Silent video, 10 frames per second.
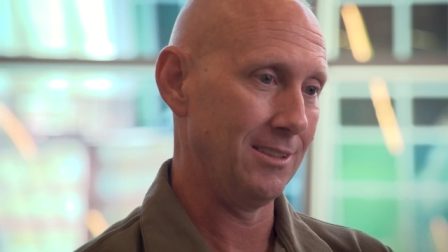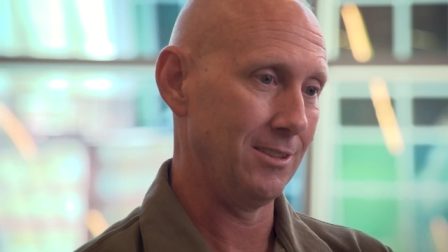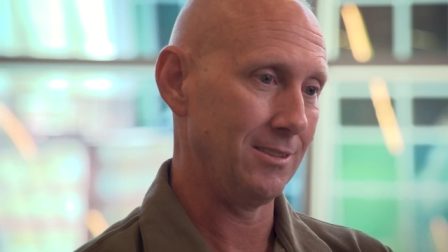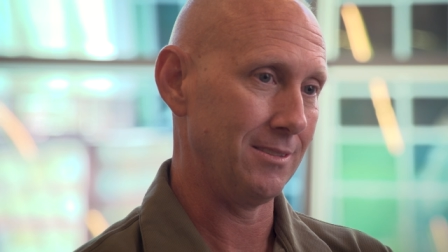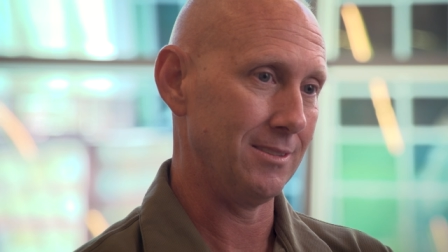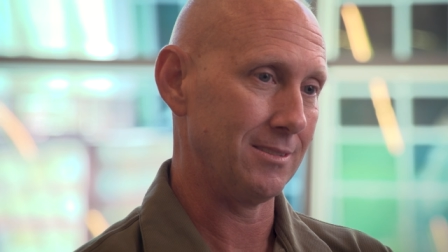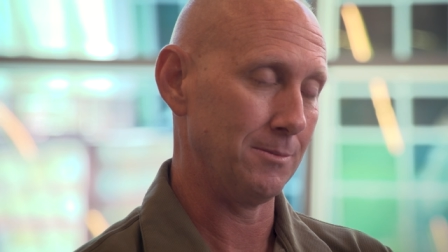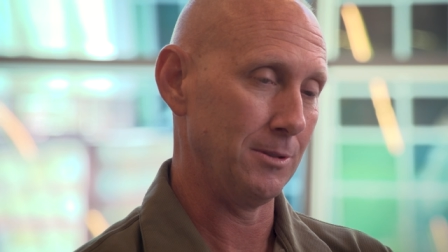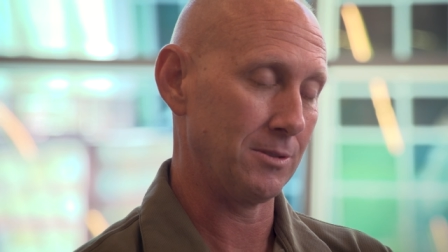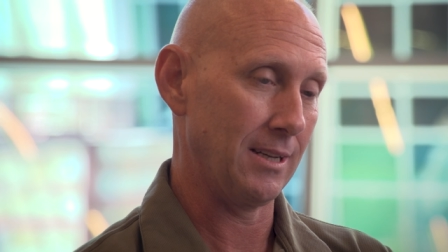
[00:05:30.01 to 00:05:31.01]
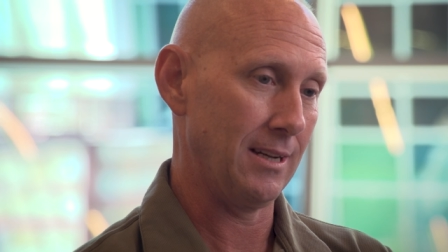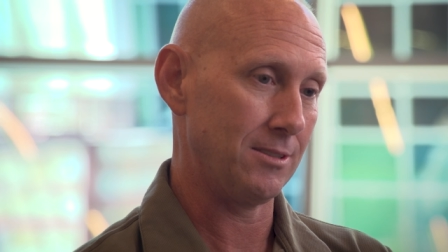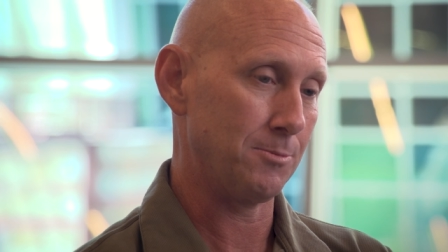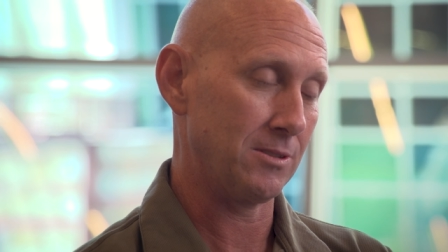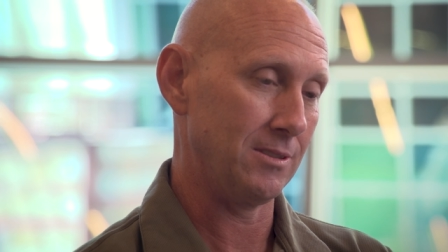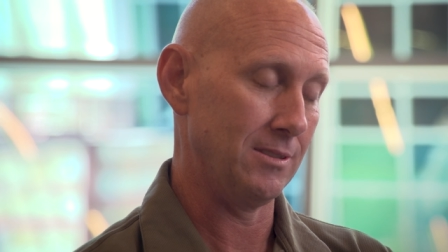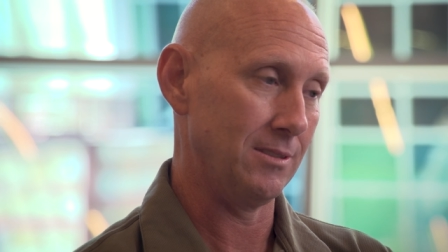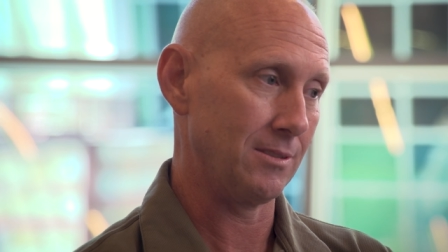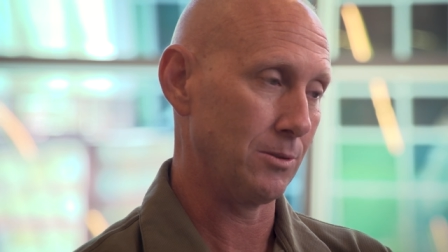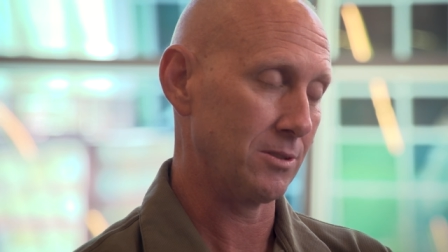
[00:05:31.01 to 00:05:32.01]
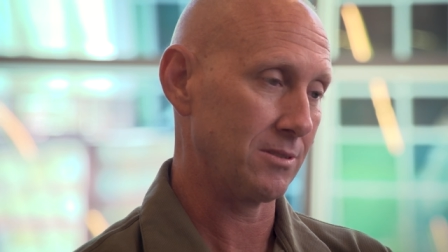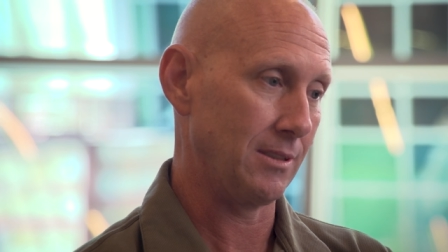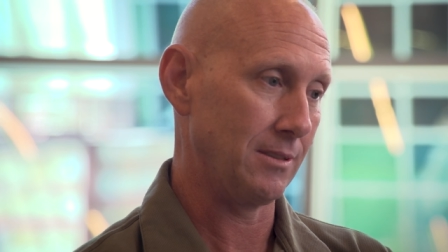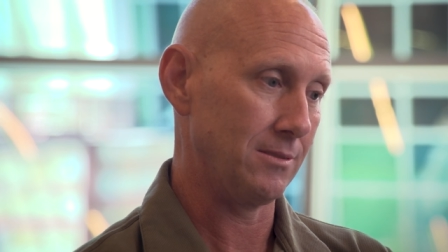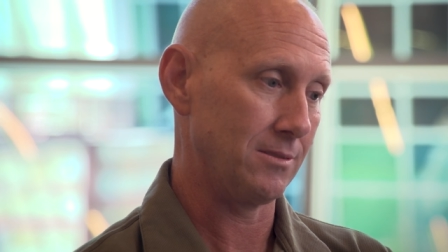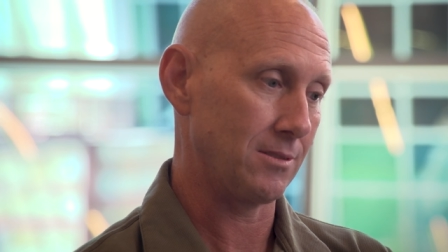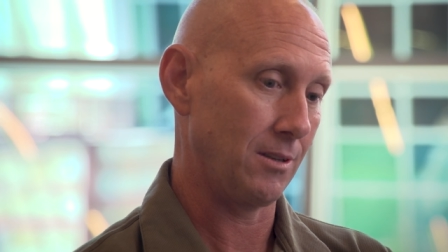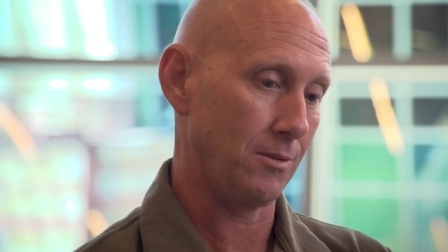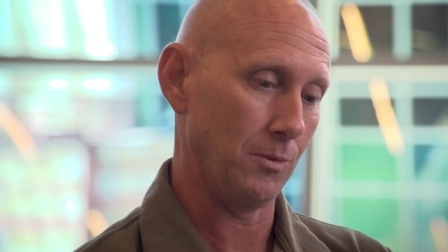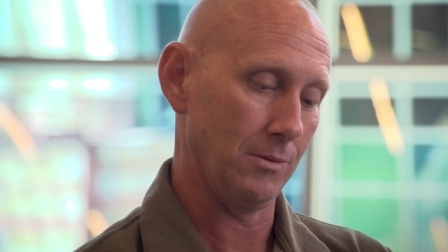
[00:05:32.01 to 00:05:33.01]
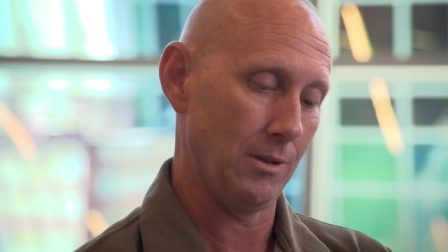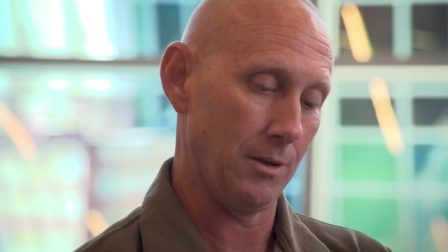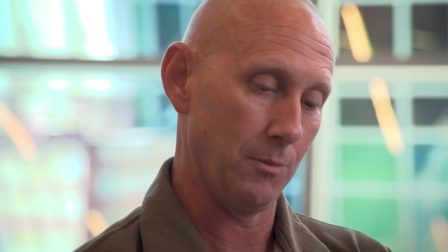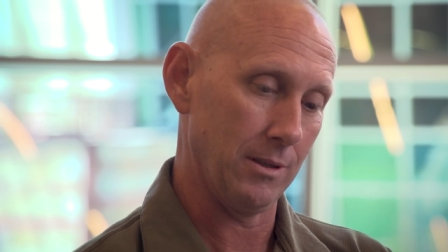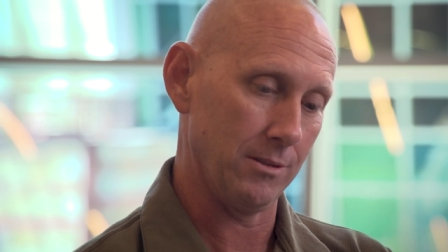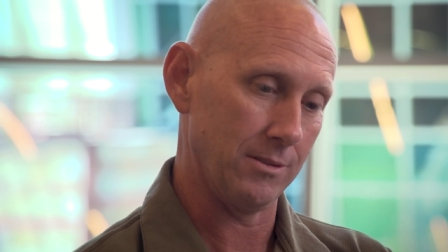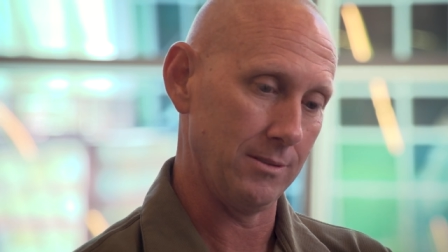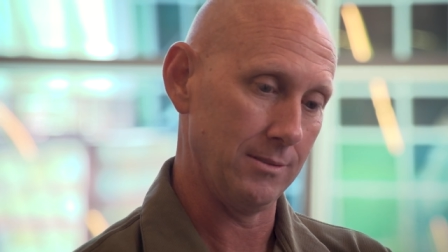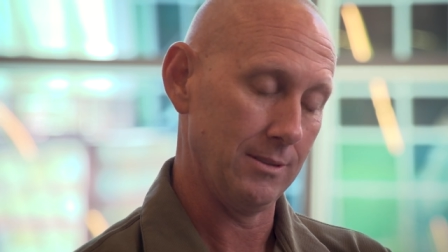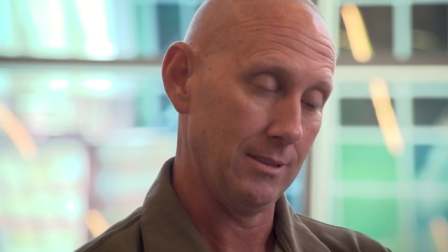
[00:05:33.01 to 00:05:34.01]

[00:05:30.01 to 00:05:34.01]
You know, some of those guys, especially, you know, of course, Sergeant Lonnie Wells, and,